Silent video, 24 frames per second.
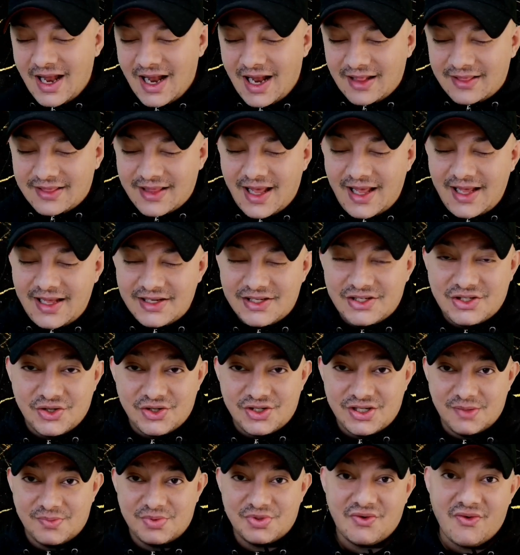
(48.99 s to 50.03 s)
and that is
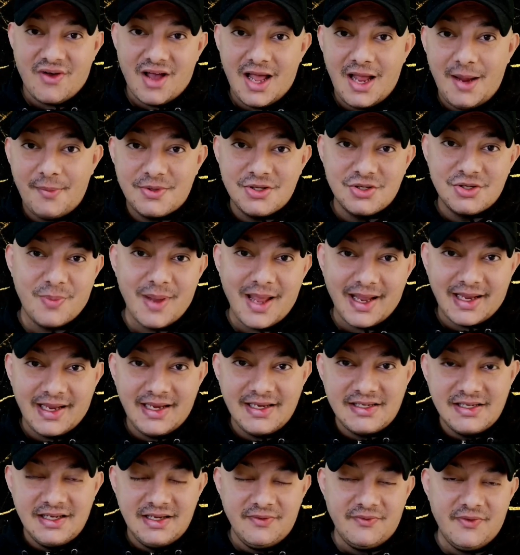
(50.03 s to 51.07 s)
to subscribe to
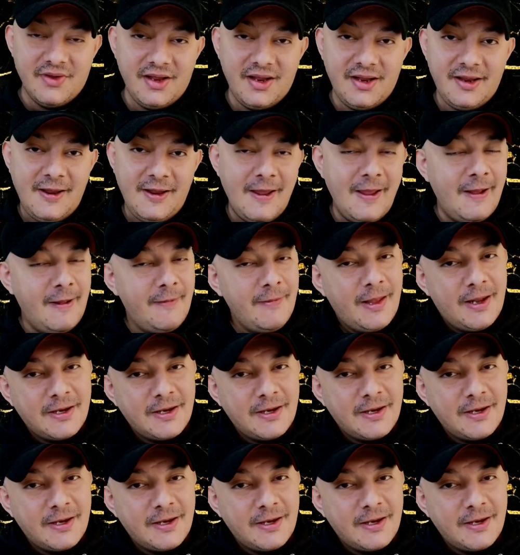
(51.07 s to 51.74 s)
Baggy TV.